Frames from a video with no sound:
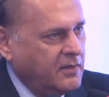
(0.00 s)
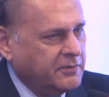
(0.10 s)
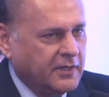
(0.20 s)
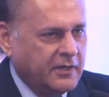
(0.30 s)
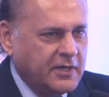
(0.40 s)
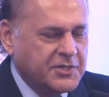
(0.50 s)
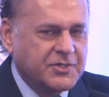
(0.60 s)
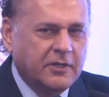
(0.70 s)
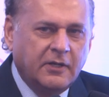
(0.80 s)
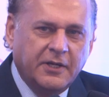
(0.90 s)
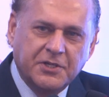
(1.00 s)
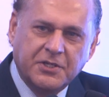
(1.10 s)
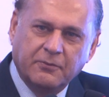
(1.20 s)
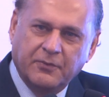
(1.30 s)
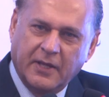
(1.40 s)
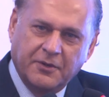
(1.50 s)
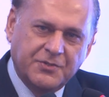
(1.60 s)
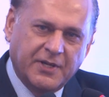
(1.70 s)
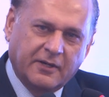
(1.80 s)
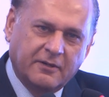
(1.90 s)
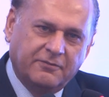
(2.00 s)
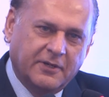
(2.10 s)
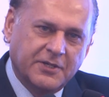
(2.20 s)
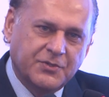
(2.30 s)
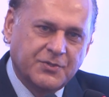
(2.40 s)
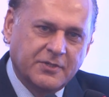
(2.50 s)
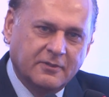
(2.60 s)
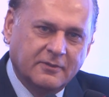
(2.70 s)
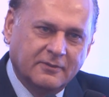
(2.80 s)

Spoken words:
There is no leadership without sacrifice.